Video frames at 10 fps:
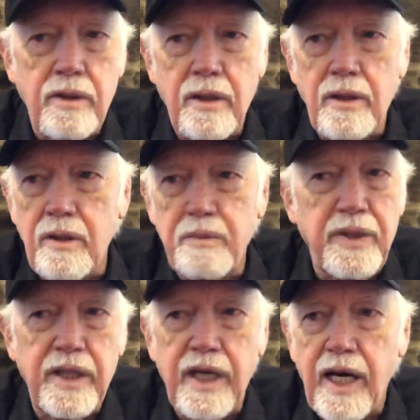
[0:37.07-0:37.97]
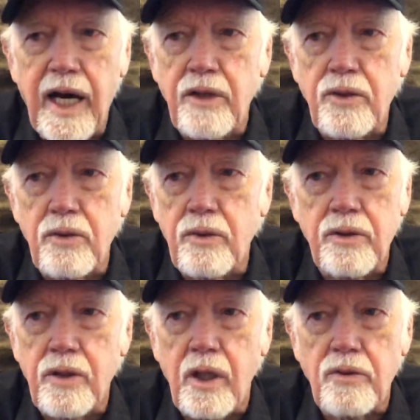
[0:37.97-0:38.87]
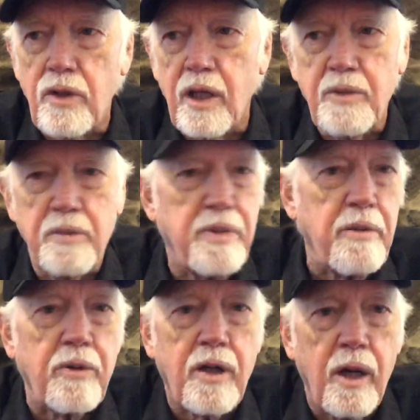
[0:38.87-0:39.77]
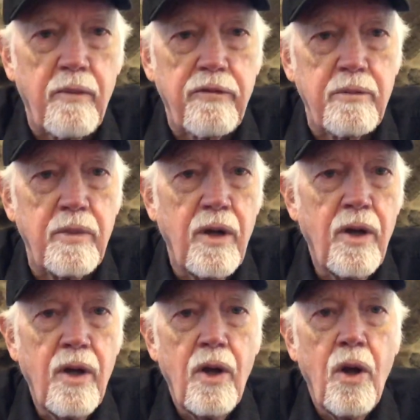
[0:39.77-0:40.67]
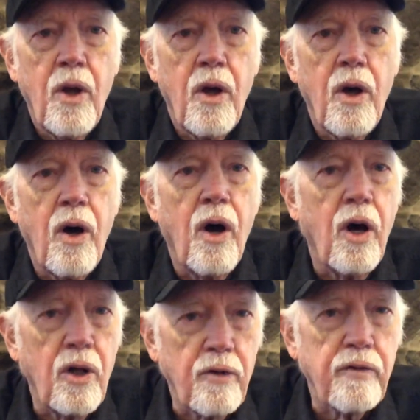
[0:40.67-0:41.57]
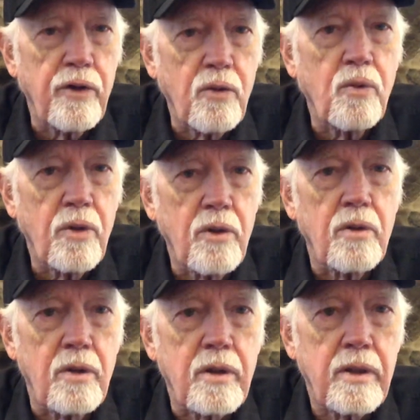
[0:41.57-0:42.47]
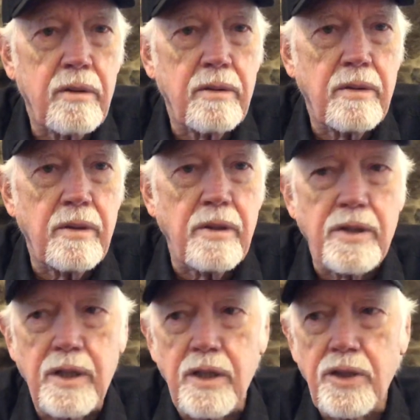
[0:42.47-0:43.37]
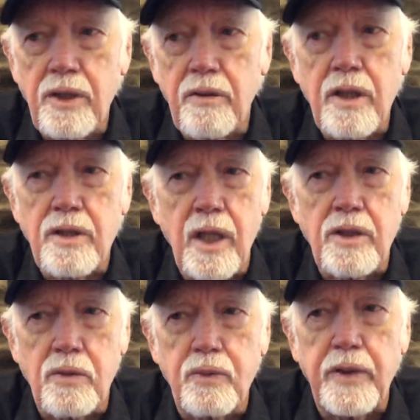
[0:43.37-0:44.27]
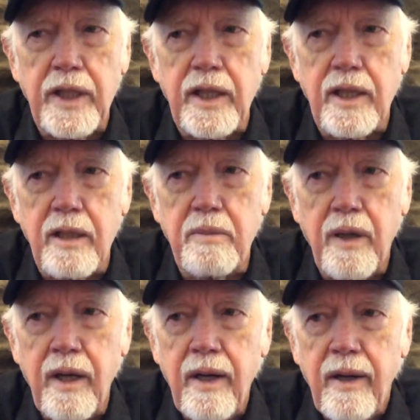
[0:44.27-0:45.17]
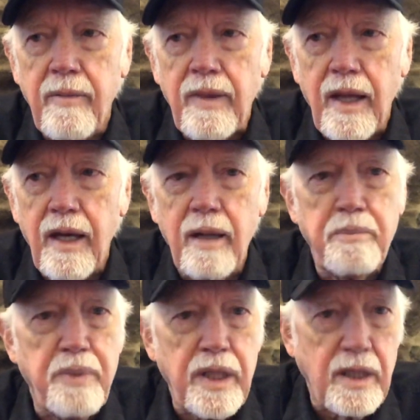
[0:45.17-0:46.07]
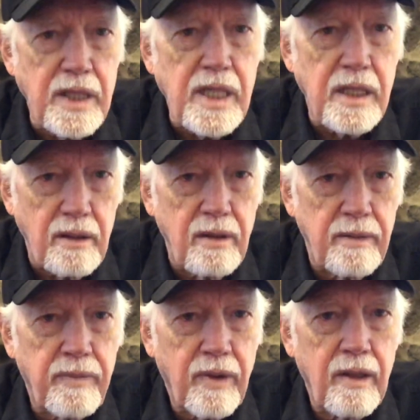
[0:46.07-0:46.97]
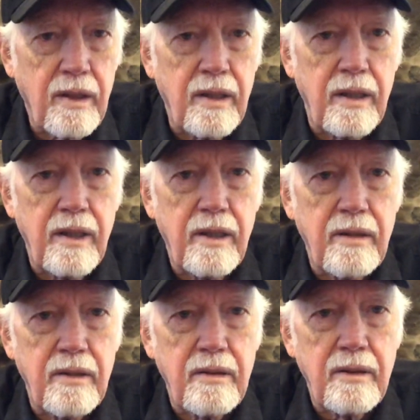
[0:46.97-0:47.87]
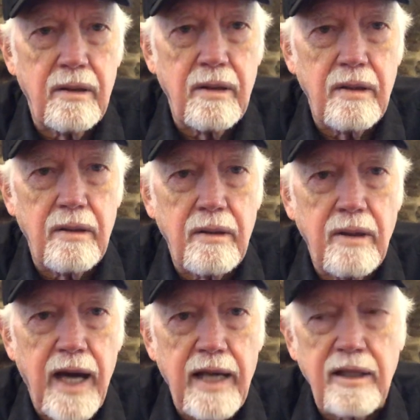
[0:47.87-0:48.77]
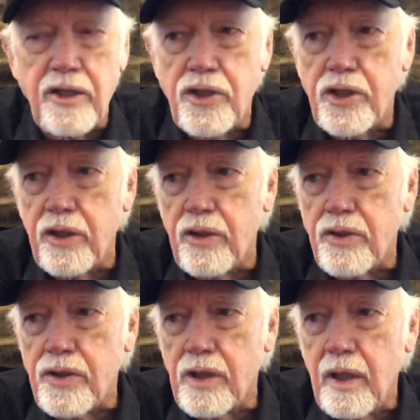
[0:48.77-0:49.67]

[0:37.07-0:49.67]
And it's a big outdoor drama. People come from all over the world to see the show. And it's really a big deal in the Catholic Church.